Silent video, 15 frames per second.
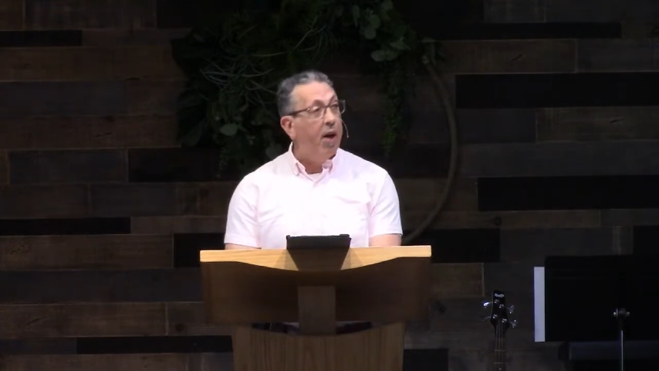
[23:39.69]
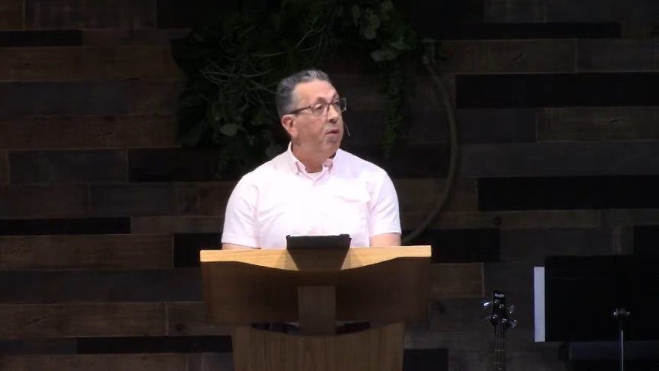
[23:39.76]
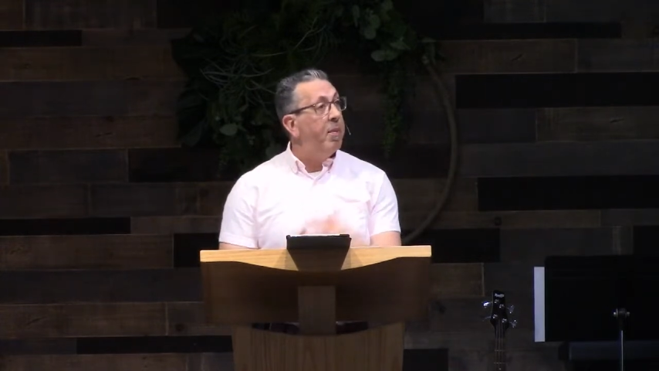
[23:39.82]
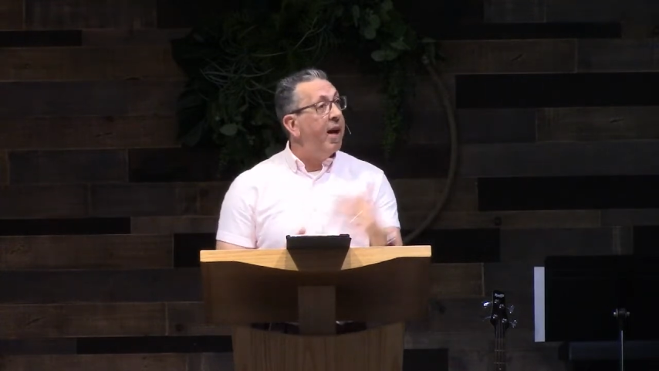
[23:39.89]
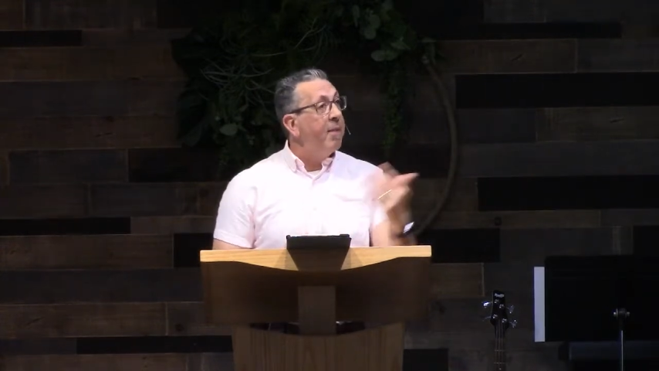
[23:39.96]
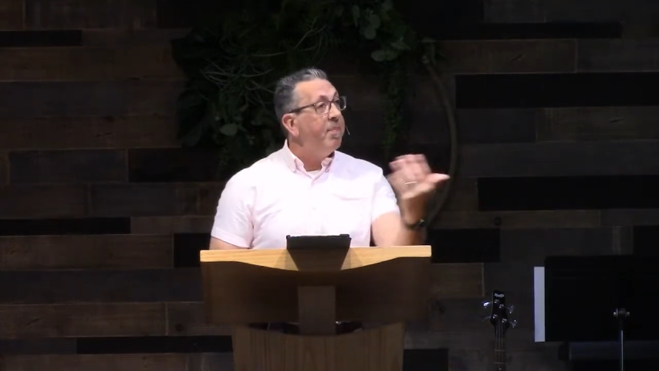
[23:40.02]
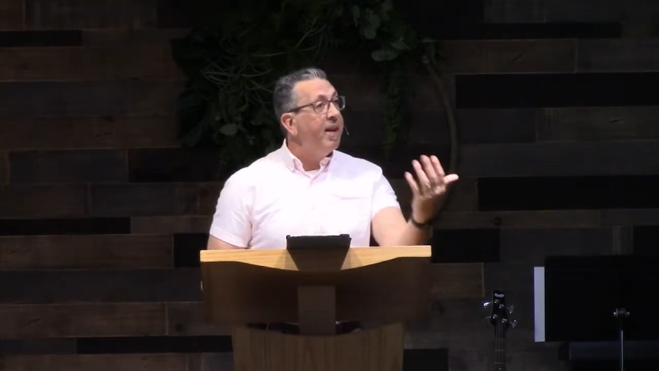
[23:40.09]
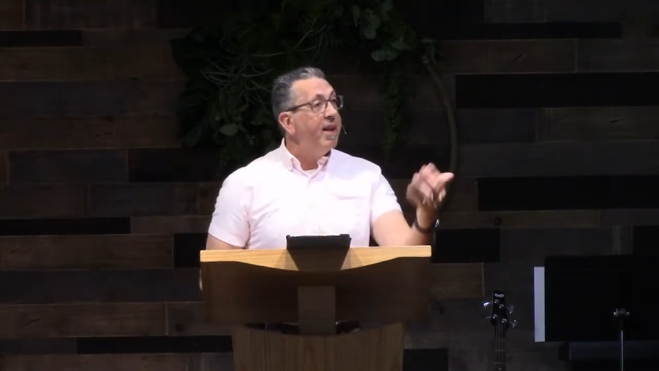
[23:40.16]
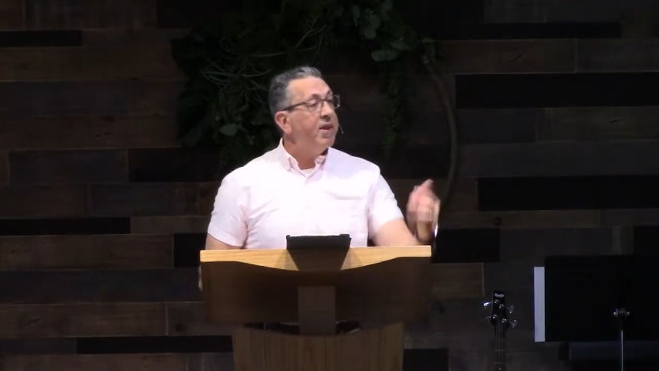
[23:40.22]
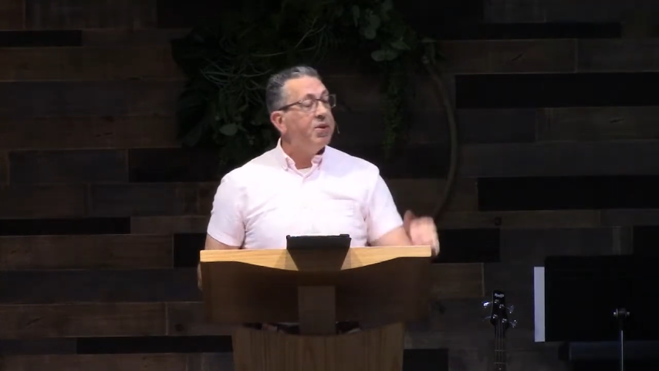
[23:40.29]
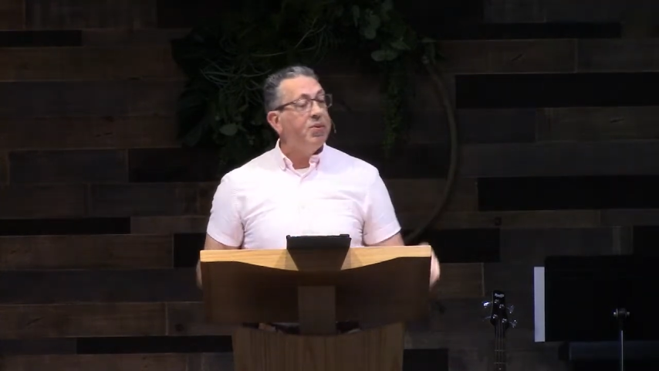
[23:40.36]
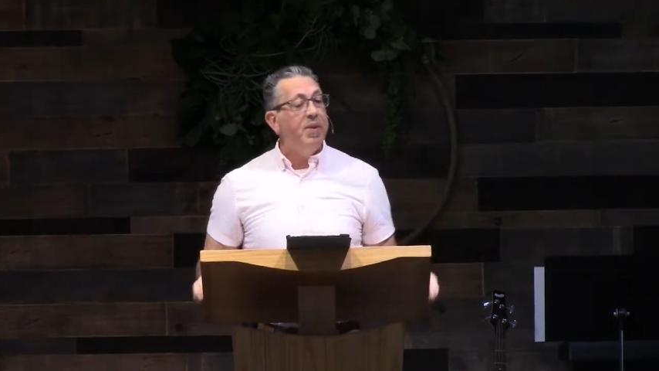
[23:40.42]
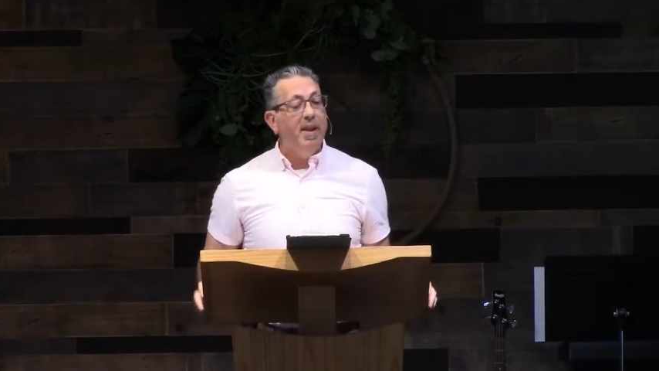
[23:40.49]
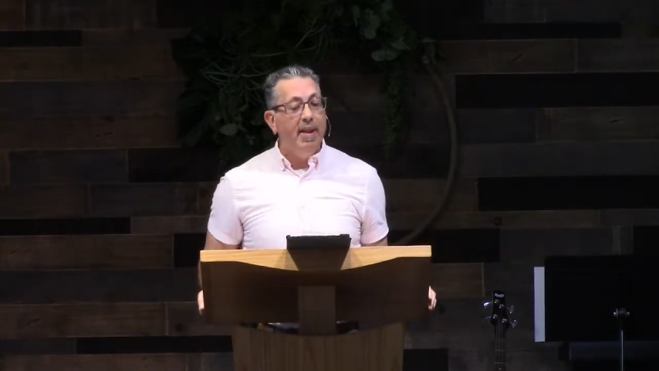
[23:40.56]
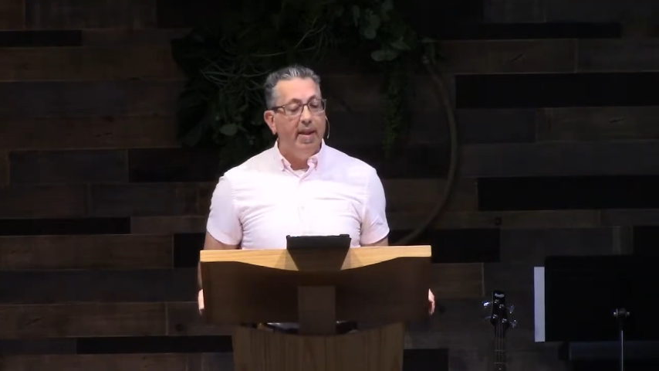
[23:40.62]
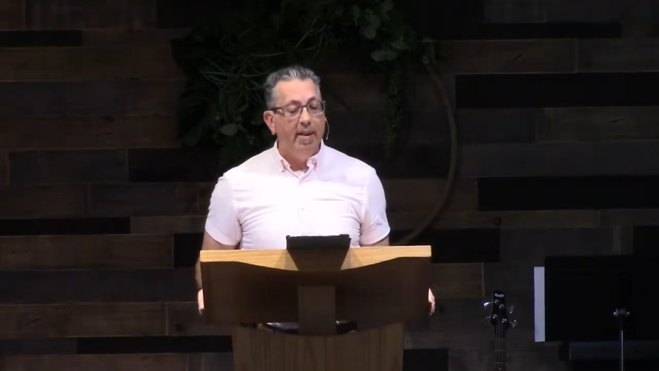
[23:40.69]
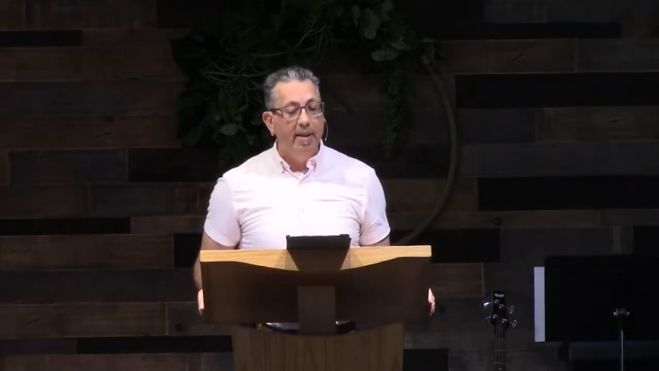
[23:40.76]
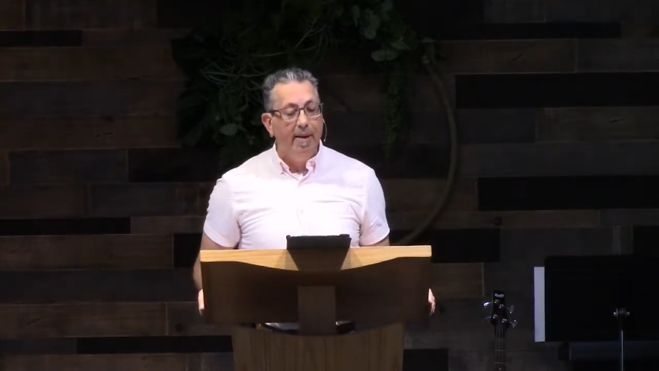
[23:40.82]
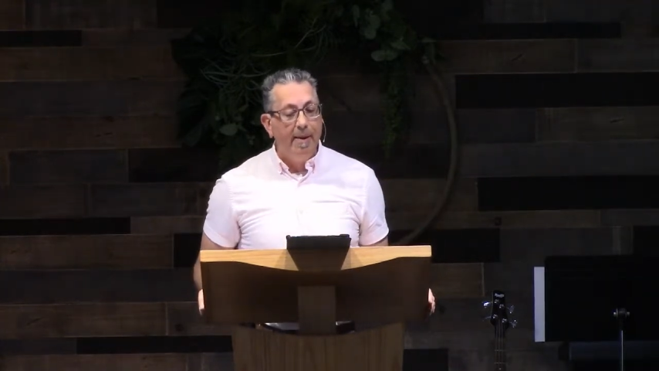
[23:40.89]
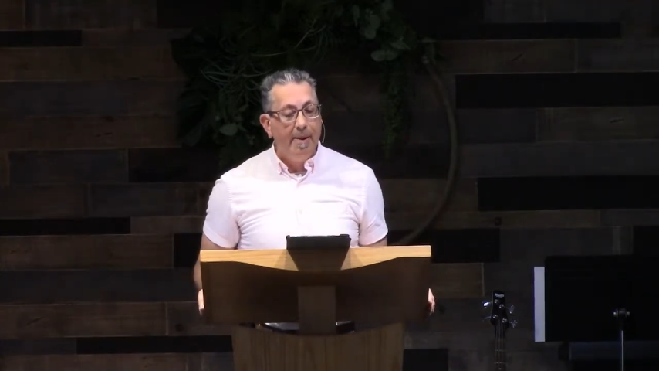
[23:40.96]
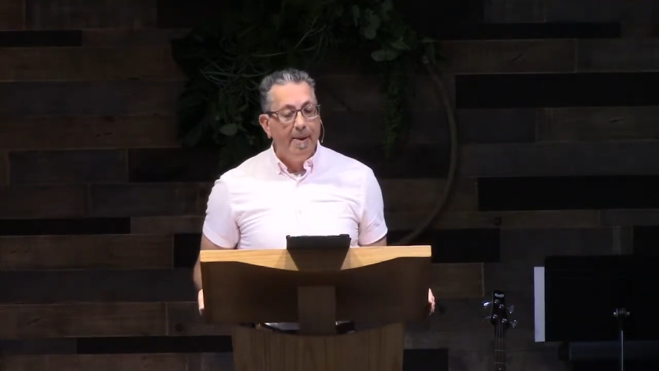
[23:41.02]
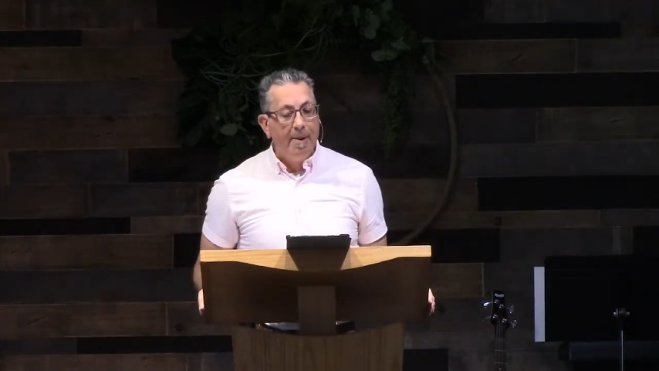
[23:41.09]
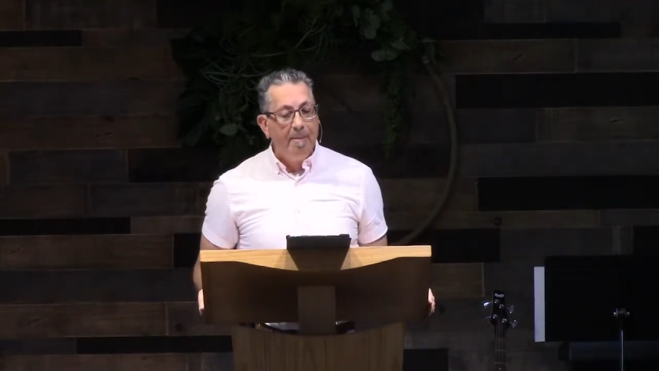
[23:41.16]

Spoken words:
How am I being treated?